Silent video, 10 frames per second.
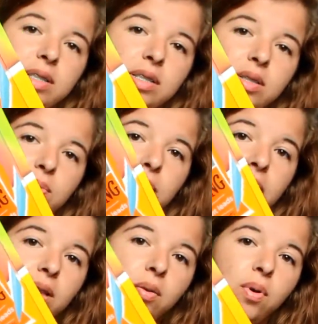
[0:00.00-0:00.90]
as the
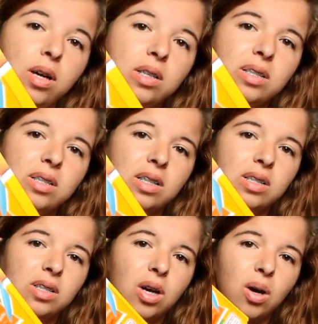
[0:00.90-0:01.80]
regular ones,
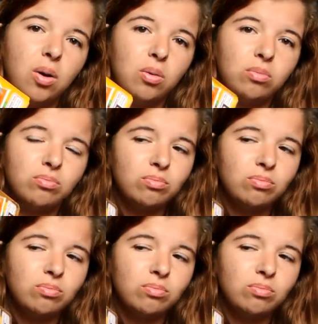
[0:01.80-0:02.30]
so